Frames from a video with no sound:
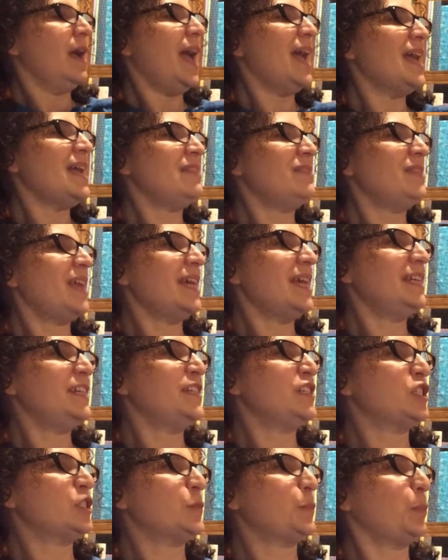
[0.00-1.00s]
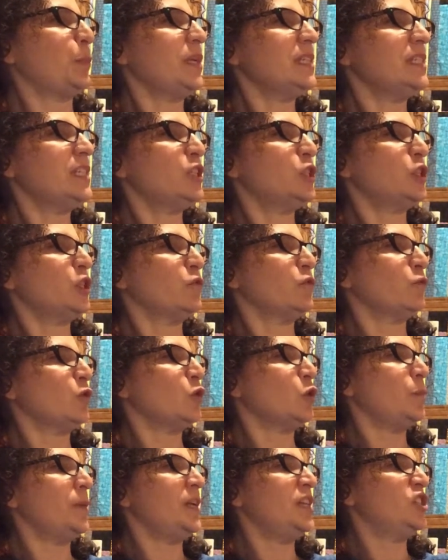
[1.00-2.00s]
And then he sprinted to the
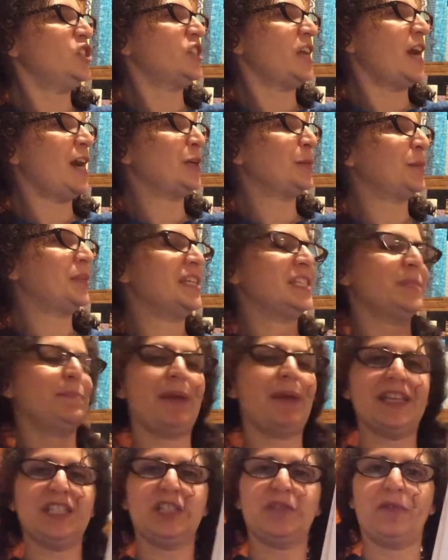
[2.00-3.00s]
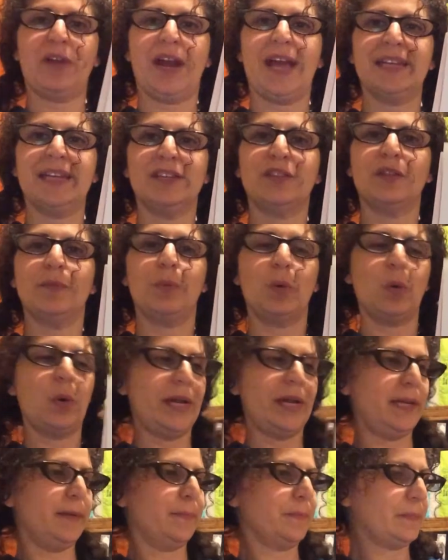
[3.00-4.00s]
room he shared with his best friend, the
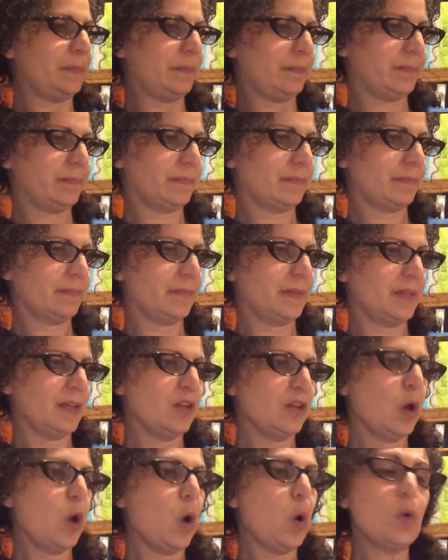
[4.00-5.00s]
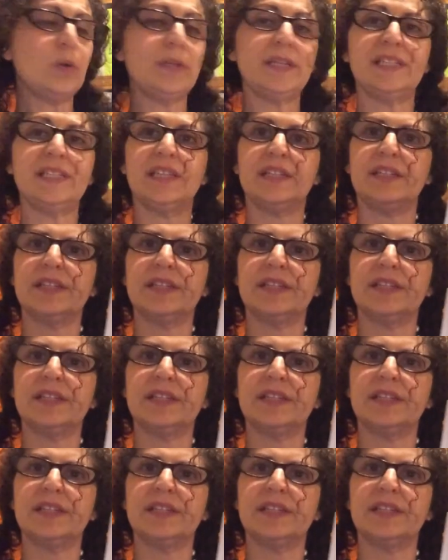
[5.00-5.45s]
boy, only to